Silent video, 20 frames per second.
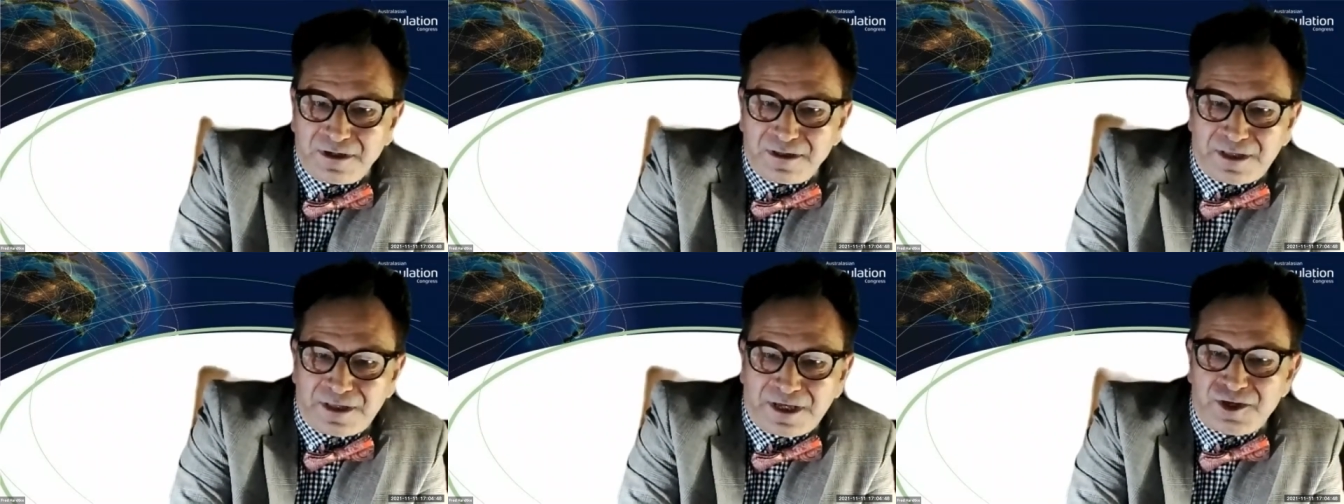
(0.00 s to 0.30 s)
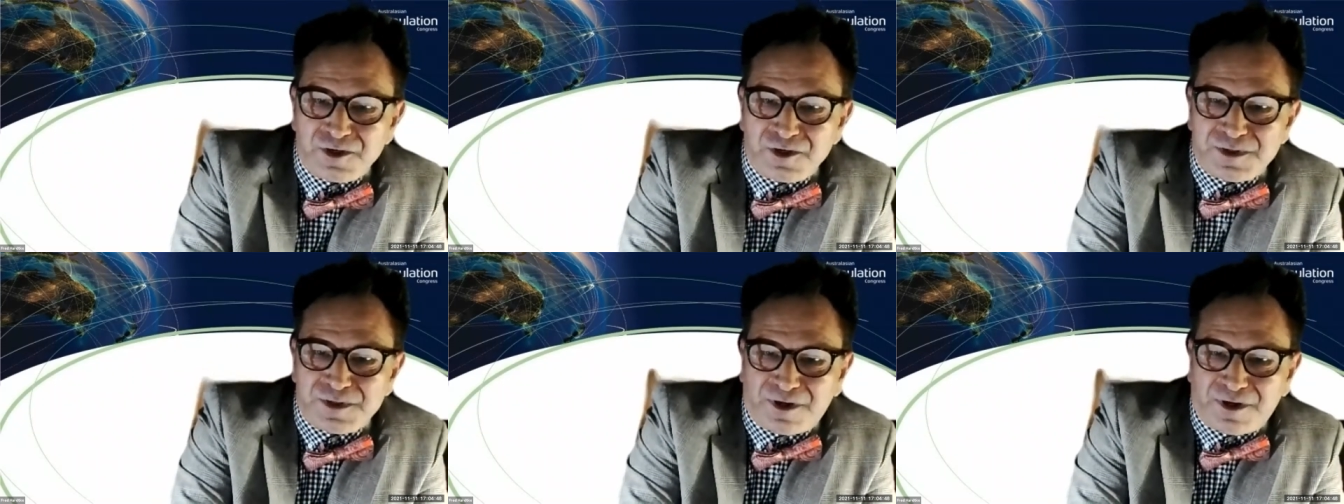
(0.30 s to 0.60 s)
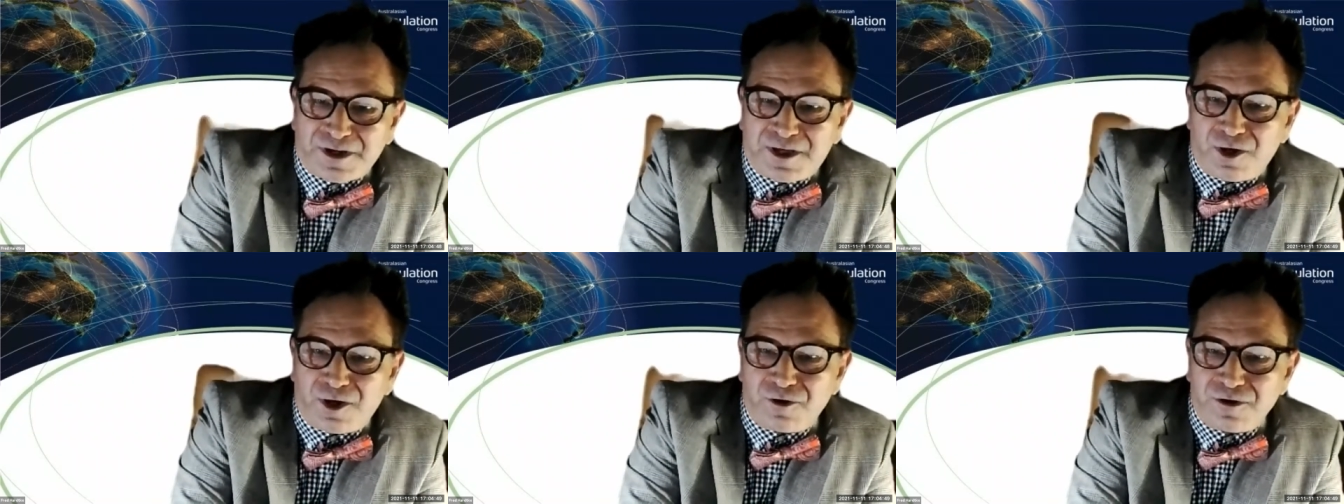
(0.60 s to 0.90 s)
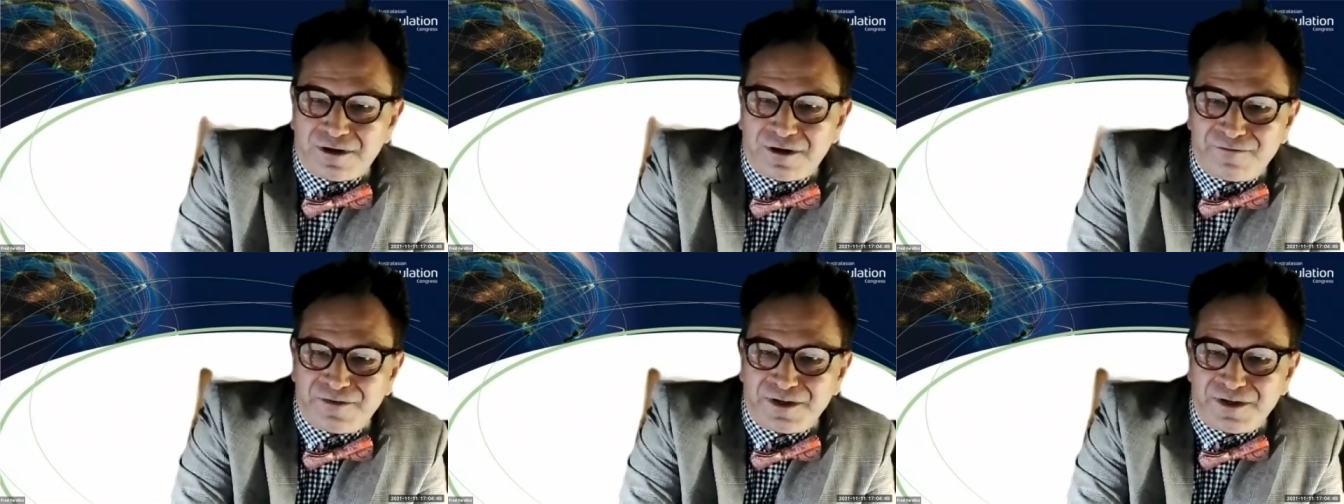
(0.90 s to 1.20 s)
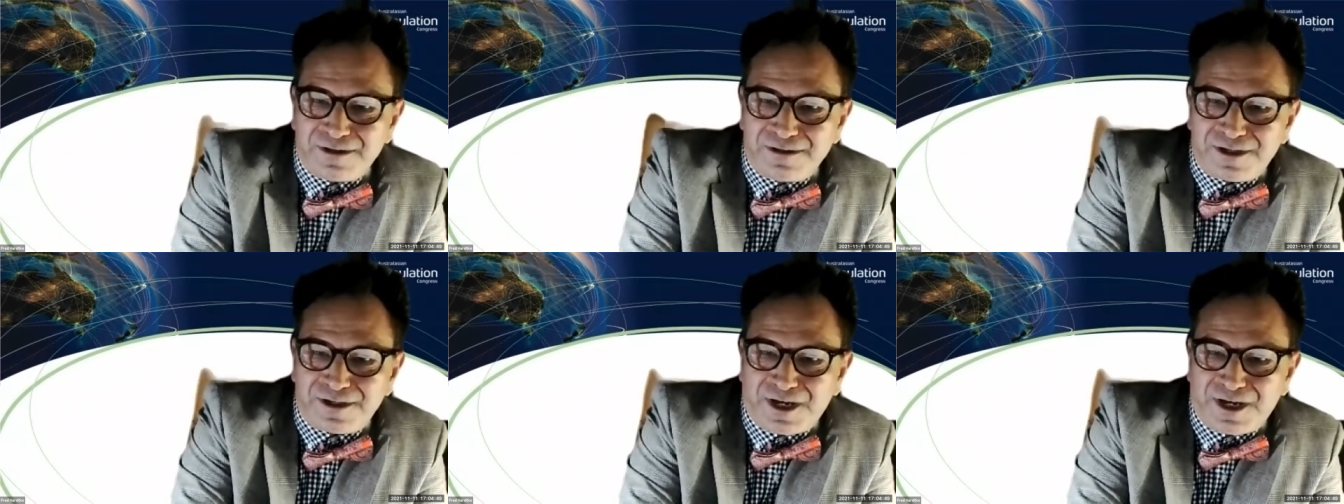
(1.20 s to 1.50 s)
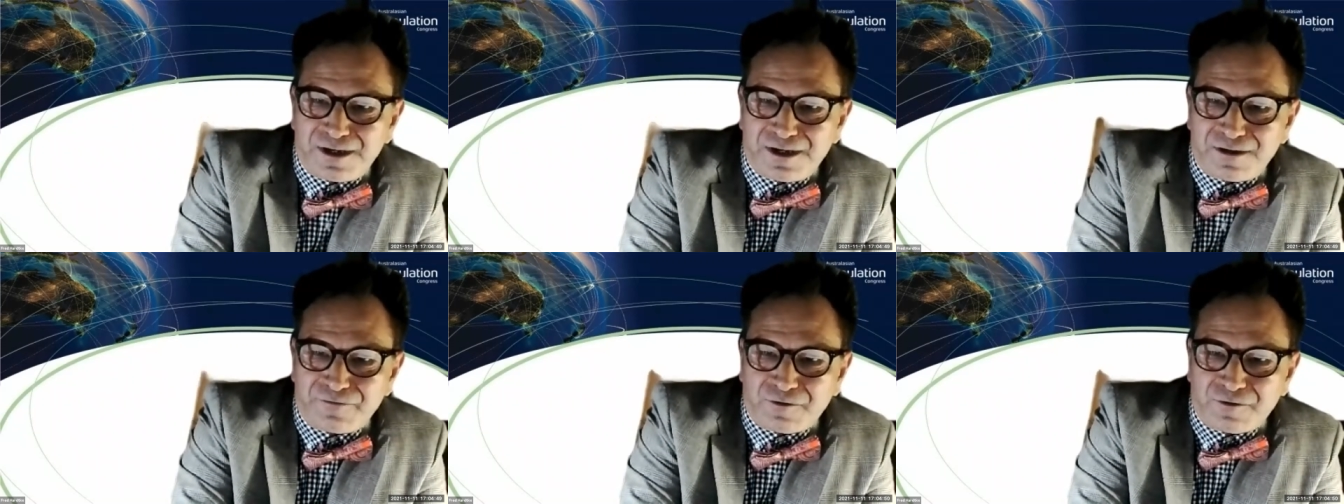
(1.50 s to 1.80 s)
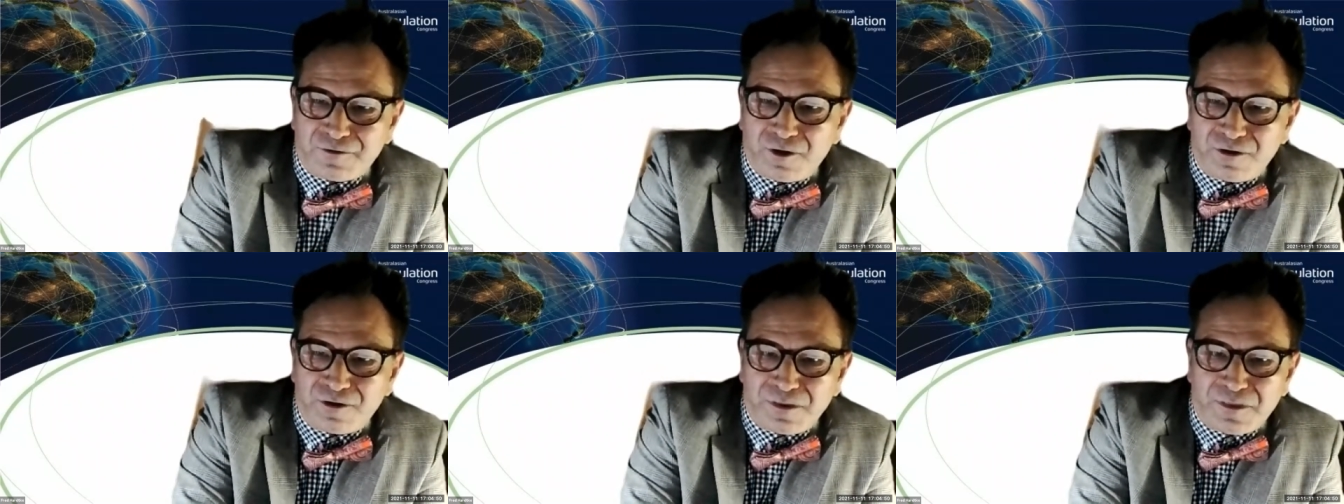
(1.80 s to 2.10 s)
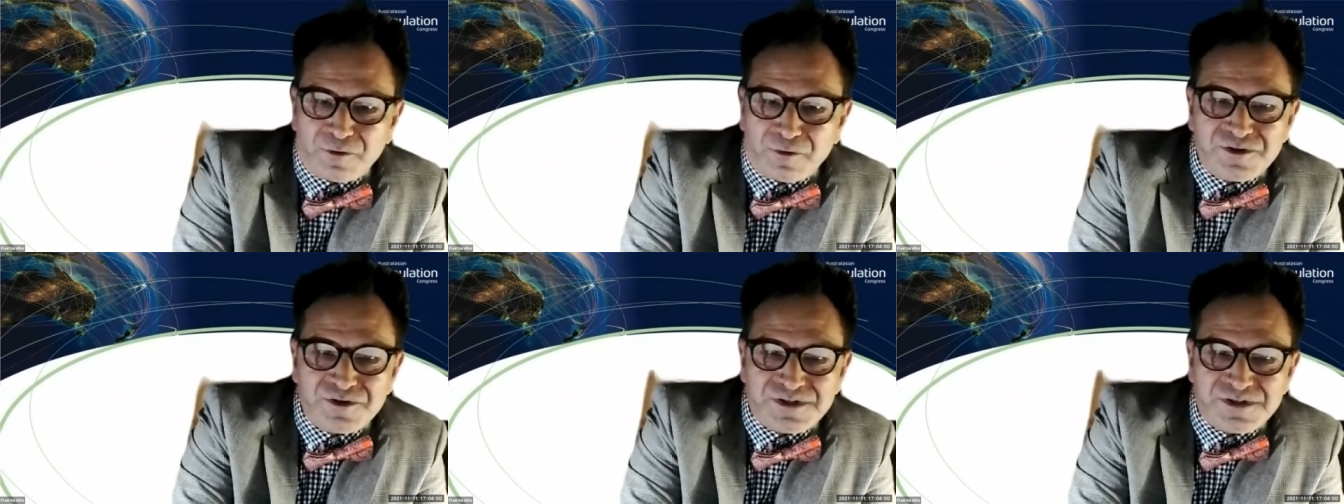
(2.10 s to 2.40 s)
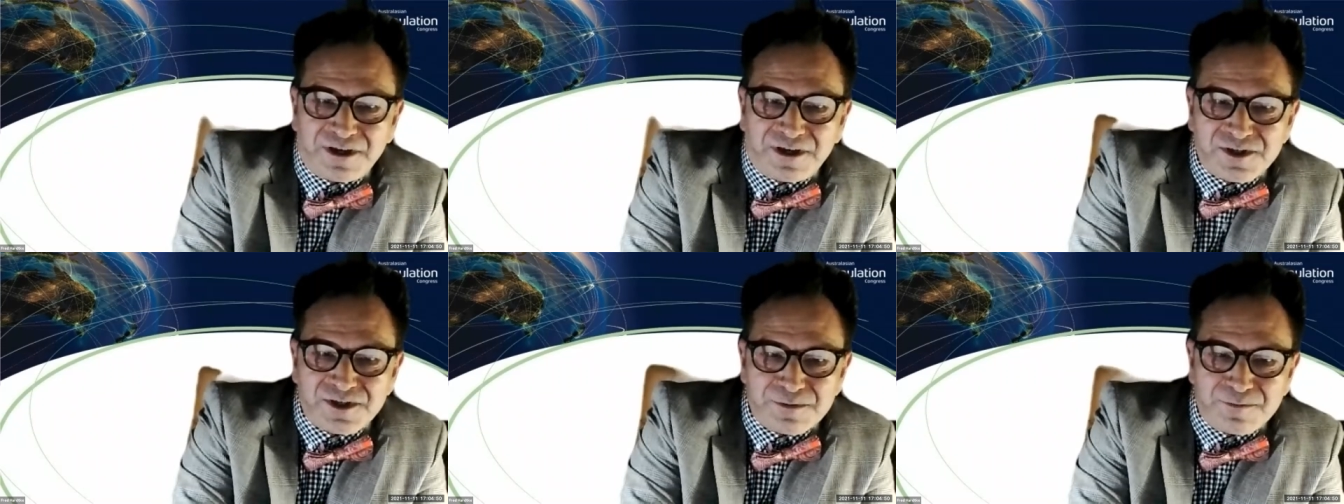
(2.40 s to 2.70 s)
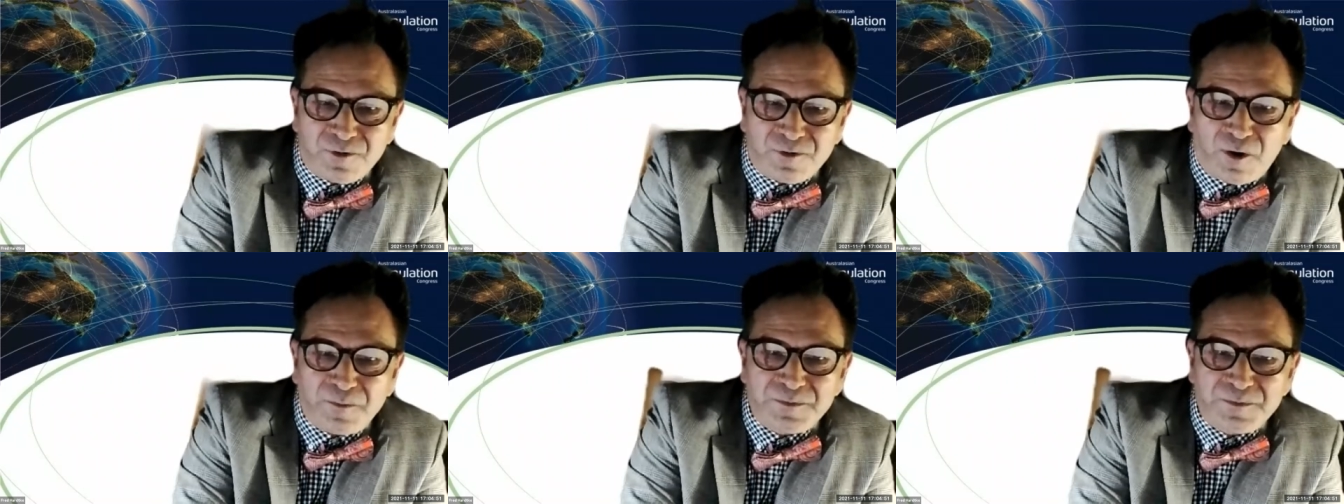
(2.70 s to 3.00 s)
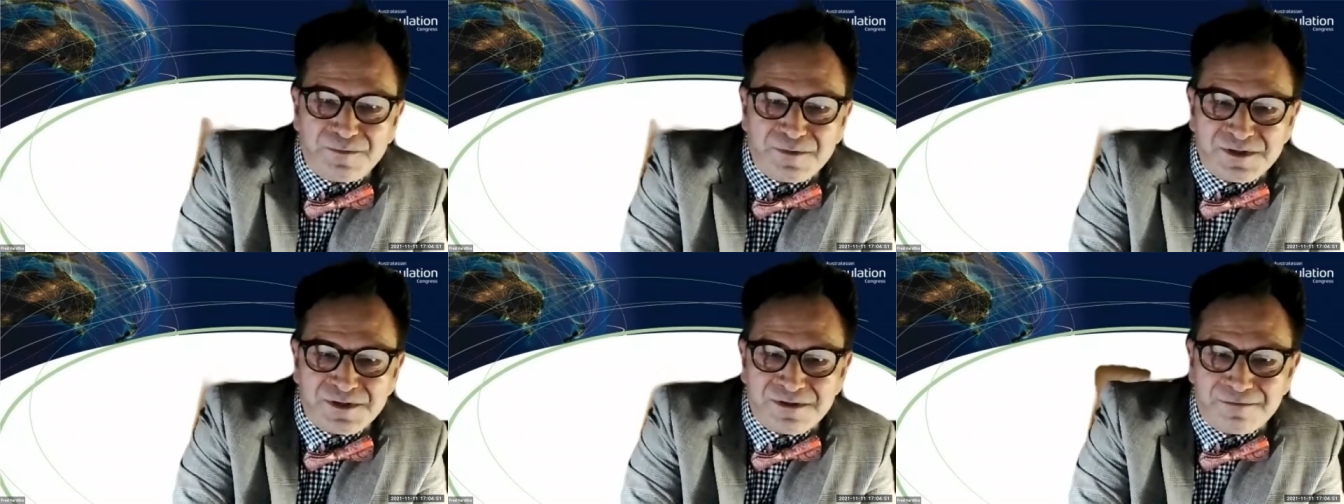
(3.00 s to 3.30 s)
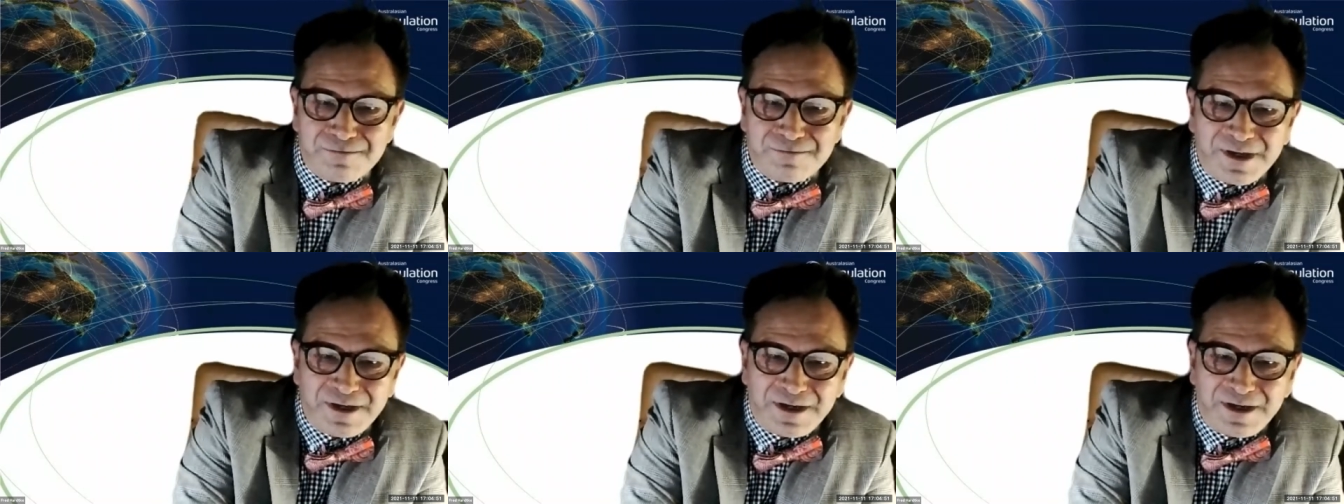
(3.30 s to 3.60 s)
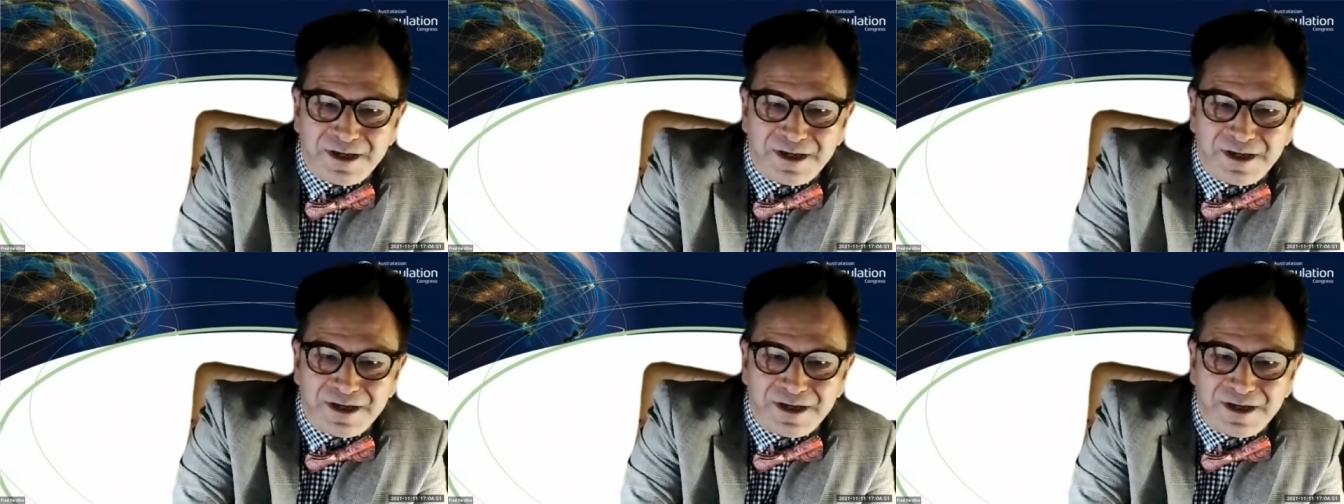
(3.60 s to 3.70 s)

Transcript: Thank you to my co-convener, Deanna, for her enthusiasm, optimism,